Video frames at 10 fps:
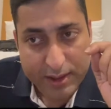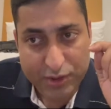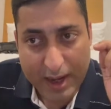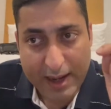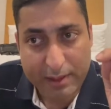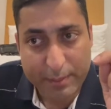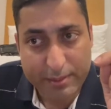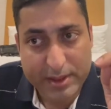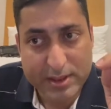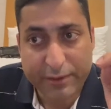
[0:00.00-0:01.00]
Child may
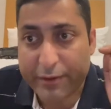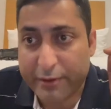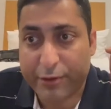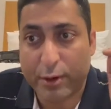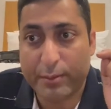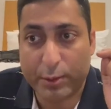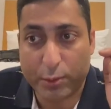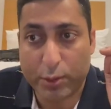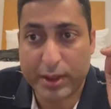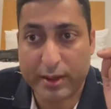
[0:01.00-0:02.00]
be suffering from
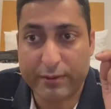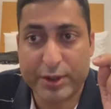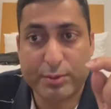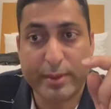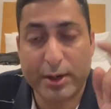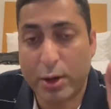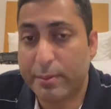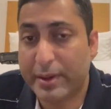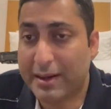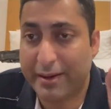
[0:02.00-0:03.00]
pneumonia which may
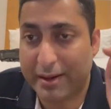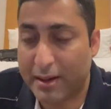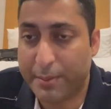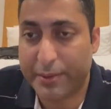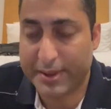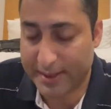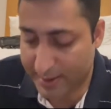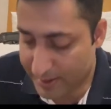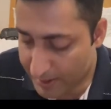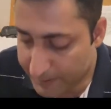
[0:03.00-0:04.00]
not be clinically
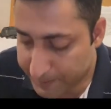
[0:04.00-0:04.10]
present.